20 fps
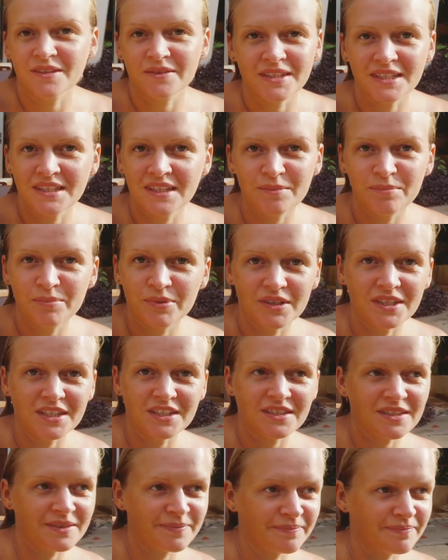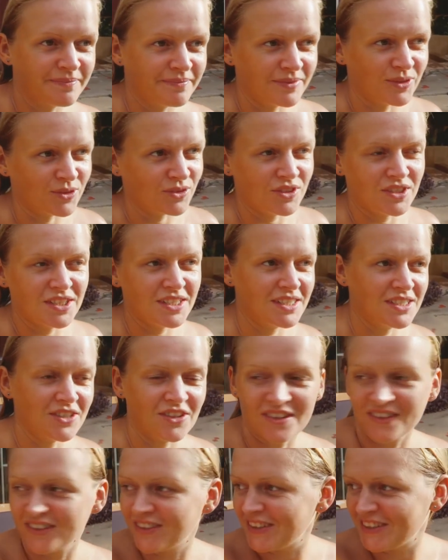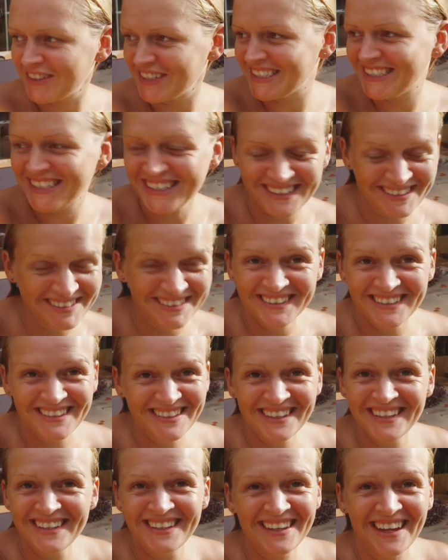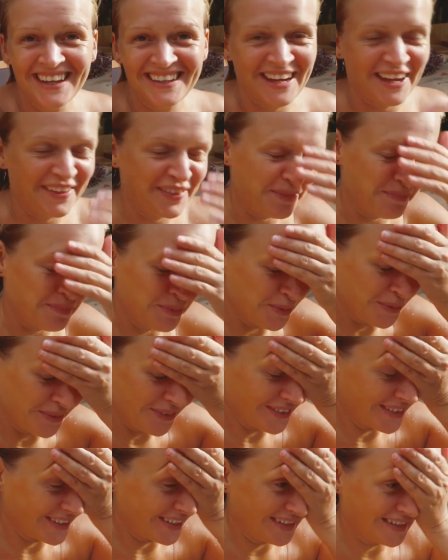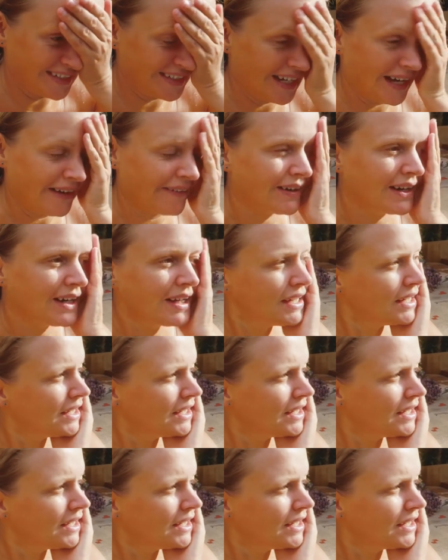doing, he's like putting his undies on and like at the pool underneath the towel.